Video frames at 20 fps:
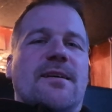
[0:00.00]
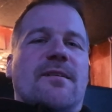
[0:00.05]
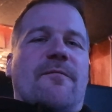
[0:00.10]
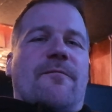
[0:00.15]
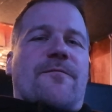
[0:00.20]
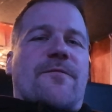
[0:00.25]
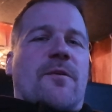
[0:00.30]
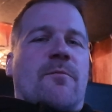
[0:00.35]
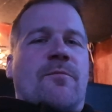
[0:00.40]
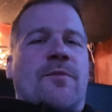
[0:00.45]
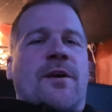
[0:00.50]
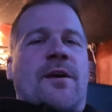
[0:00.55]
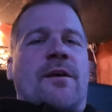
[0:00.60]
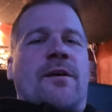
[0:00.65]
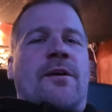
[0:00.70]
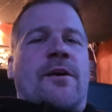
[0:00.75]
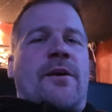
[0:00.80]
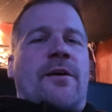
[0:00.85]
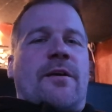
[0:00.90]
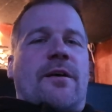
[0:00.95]
from
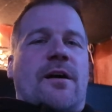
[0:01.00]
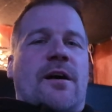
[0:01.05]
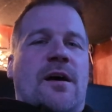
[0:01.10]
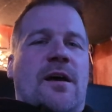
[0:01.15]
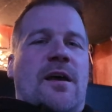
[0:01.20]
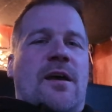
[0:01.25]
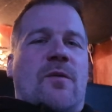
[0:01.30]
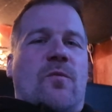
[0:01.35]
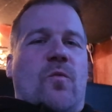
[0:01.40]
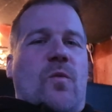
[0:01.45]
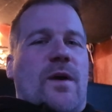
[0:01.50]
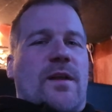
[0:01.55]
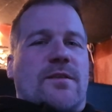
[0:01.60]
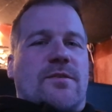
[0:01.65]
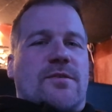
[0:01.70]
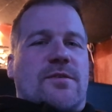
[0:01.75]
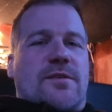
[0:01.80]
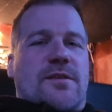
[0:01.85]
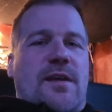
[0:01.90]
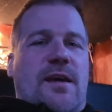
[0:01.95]
there, I went
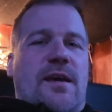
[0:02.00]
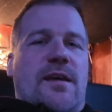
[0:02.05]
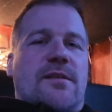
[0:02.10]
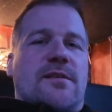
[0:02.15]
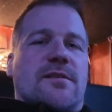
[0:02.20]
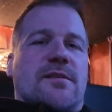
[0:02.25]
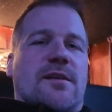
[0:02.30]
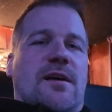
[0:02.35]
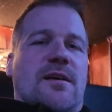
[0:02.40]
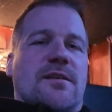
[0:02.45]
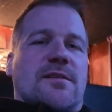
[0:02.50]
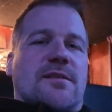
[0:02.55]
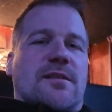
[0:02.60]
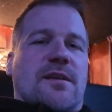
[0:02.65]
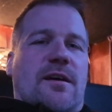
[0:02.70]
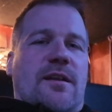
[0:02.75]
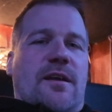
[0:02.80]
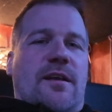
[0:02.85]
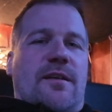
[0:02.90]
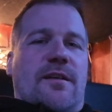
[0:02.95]
to States. I
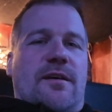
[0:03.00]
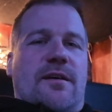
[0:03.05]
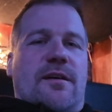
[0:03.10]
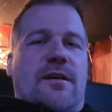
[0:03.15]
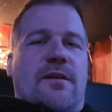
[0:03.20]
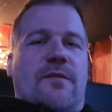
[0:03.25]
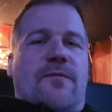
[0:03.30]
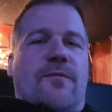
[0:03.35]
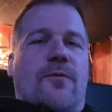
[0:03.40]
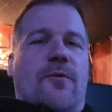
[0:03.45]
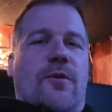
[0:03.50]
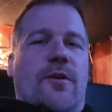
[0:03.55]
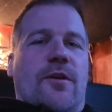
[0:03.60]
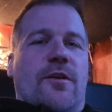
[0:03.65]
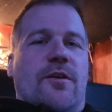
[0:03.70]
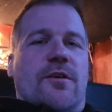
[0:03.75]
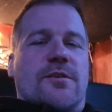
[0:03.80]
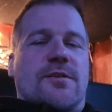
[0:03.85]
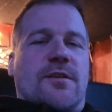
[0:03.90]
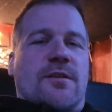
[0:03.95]
studied 4
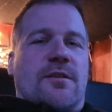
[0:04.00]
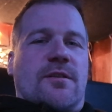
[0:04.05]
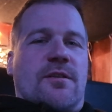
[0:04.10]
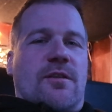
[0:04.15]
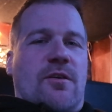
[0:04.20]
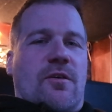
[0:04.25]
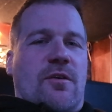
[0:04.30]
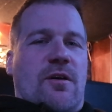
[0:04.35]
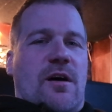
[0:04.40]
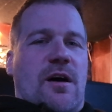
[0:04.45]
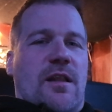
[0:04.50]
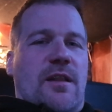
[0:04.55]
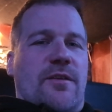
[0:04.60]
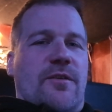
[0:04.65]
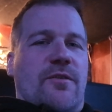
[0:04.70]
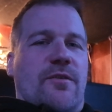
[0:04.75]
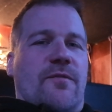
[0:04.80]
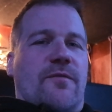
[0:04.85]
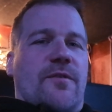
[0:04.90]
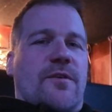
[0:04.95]
years on Long
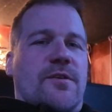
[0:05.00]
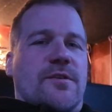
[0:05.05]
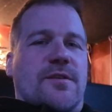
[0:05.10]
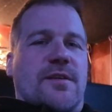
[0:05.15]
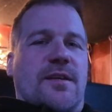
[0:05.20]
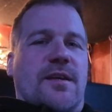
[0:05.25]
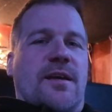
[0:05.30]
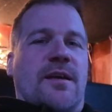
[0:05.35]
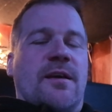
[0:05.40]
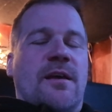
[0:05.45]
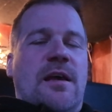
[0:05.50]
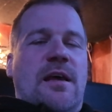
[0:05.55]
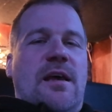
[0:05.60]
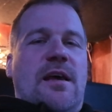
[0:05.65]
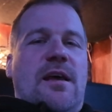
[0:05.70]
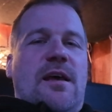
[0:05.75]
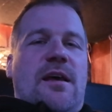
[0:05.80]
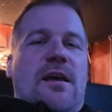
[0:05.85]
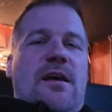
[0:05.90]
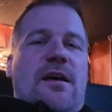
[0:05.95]
Island University
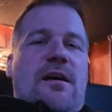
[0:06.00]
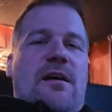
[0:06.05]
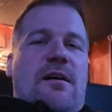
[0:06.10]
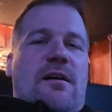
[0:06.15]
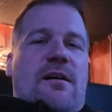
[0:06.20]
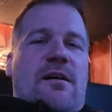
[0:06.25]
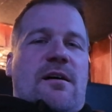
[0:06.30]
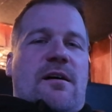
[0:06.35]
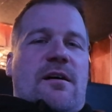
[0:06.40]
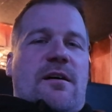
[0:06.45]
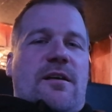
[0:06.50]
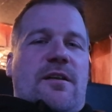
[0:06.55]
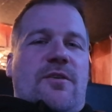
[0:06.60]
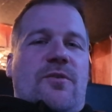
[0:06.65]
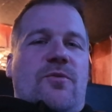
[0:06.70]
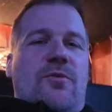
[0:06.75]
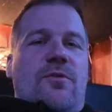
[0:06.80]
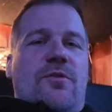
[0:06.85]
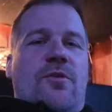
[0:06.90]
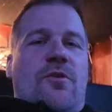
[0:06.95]
in
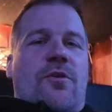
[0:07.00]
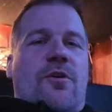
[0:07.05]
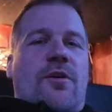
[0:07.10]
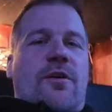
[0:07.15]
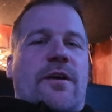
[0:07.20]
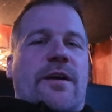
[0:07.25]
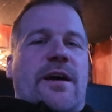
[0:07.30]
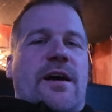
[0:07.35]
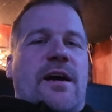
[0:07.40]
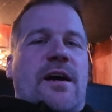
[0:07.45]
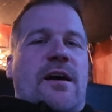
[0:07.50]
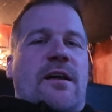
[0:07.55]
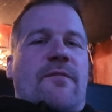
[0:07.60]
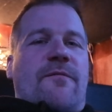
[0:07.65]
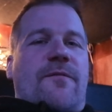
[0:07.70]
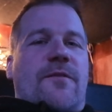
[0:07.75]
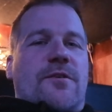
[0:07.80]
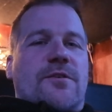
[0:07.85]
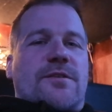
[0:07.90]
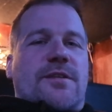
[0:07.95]
New York.
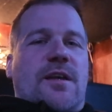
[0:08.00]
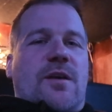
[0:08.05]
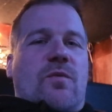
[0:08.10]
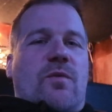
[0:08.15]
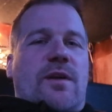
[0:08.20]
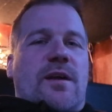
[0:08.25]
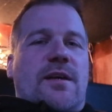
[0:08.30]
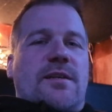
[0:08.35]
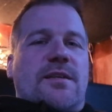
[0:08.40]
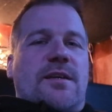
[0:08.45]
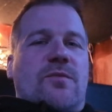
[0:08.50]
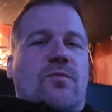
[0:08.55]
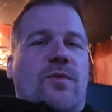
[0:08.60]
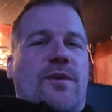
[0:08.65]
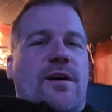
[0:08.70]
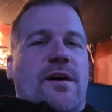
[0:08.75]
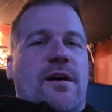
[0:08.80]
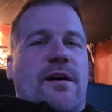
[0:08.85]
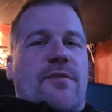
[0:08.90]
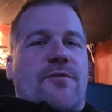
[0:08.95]
And first thing what I did
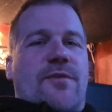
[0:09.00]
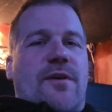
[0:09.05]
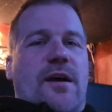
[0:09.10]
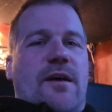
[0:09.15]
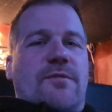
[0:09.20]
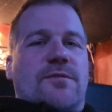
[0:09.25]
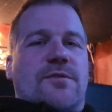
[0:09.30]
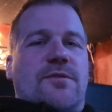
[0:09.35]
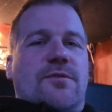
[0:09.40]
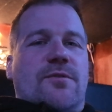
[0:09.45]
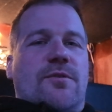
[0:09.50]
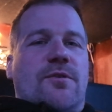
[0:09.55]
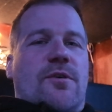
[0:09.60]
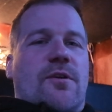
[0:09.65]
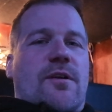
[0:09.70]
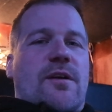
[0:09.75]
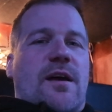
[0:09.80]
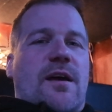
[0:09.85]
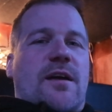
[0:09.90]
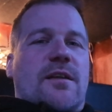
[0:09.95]
when I arrived to New
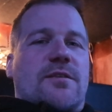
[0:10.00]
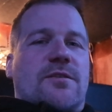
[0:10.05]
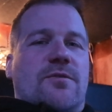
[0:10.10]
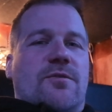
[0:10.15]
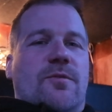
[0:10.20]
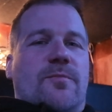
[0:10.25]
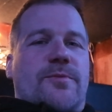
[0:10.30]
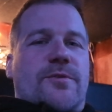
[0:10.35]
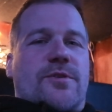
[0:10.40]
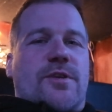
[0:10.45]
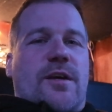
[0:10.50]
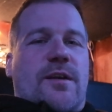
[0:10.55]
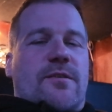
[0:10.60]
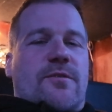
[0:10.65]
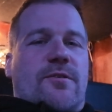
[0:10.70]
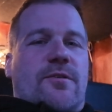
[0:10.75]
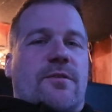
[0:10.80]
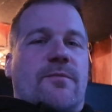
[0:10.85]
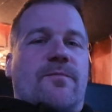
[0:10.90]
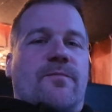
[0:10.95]
York, I got the new
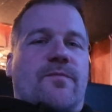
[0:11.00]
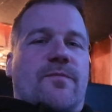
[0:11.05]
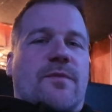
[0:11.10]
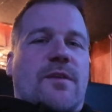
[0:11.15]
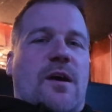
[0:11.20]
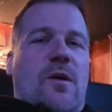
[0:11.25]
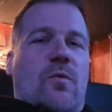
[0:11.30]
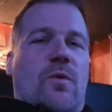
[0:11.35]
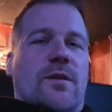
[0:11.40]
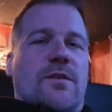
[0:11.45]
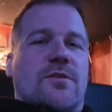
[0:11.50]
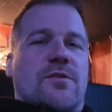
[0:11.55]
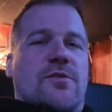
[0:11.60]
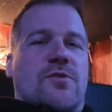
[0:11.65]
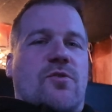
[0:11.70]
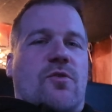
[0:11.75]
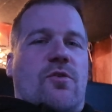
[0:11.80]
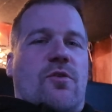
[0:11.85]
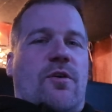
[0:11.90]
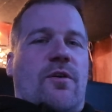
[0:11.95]
projector. I went to
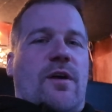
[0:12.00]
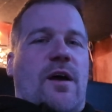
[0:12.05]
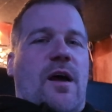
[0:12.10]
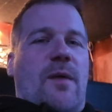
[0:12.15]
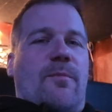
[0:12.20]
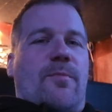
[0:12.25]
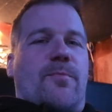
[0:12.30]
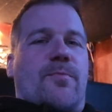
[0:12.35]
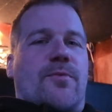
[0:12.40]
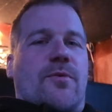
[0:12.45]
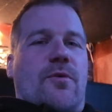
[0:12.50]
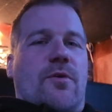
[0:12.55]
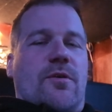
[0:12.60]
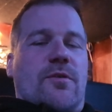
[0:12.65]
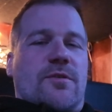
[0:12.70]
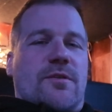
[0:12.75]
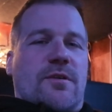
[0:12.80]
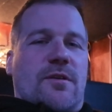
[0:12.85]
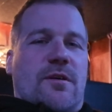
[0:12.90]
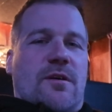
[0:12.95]
store. I
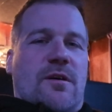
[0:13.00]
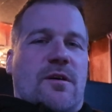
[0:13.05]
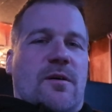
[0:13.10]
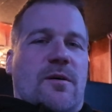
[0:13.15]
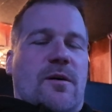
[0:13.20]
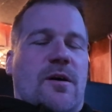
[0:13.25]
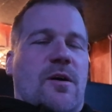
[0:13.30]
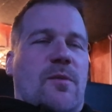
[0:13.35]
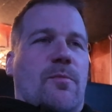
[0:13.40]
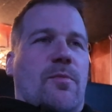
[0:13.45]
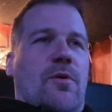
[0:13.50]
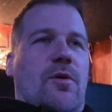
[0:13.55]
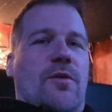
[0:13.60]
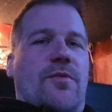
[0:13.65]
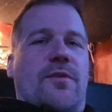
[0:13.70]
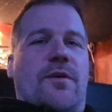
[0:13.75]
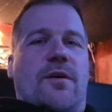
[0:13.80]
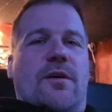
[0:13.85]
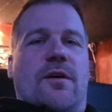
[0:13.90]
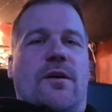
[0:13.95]
bought
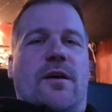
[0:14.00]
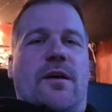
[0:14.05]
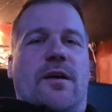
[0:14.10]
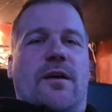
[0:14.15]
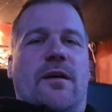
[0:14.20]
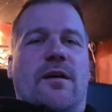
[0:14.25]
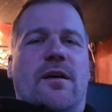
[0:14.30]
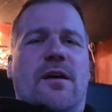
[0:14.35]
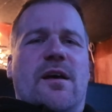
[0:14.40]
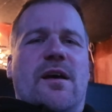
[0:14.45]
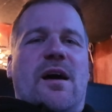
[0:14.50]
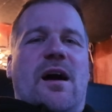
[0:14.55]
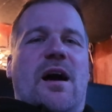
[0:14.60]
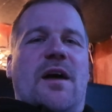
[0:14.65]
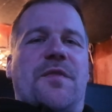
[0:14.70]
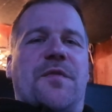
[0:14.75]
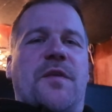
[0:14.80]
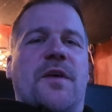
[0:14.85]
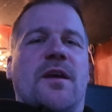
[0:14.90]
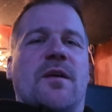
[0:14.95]
a,
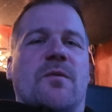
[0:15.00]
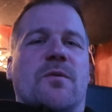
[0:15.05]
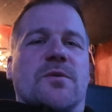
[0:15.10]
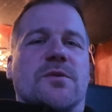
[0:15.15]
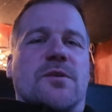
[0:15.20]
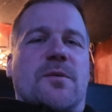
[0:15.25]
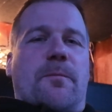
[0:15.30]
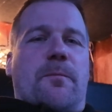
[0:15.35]
I think it was a